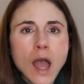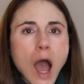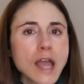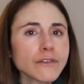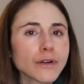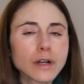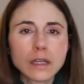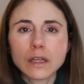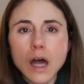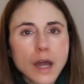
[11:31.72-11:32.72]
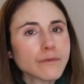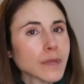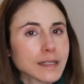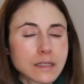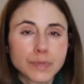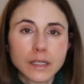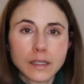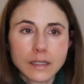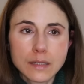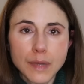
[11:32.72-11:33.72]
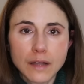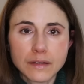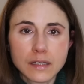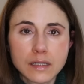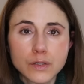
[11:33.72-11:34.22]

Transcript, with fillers: I have heard a lot of mixed opinions about this